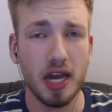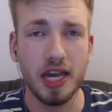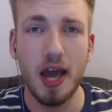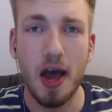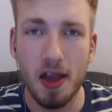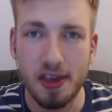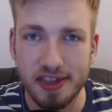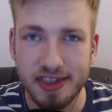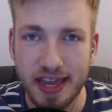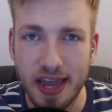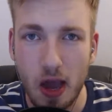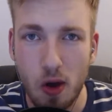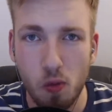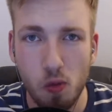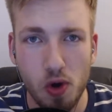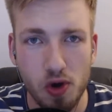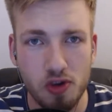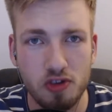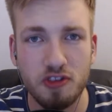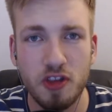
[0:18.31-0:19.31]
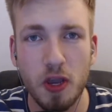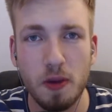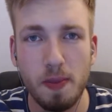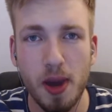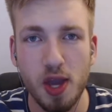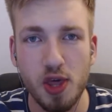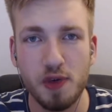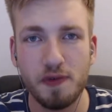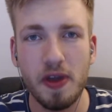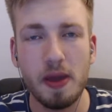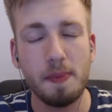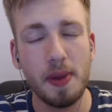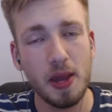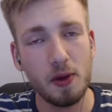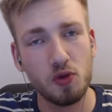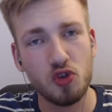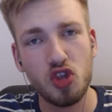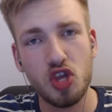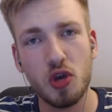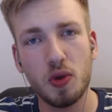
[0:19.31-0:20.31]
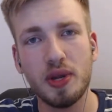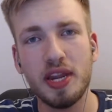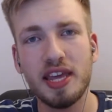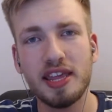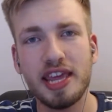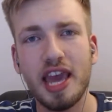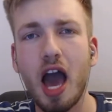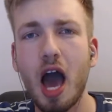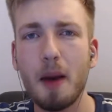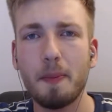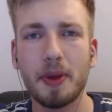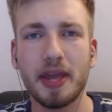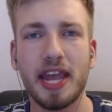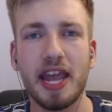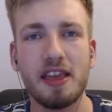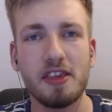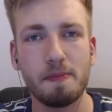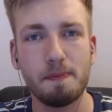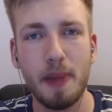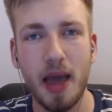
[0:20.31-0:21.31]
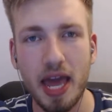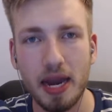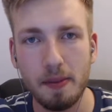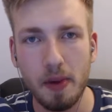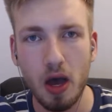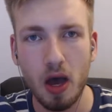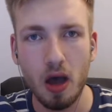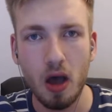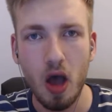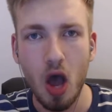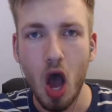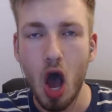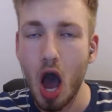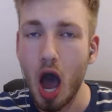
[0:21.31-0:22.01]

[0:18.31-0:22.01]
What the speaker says: I can't say I watched too much of it, but it was Tunisia up against Panama.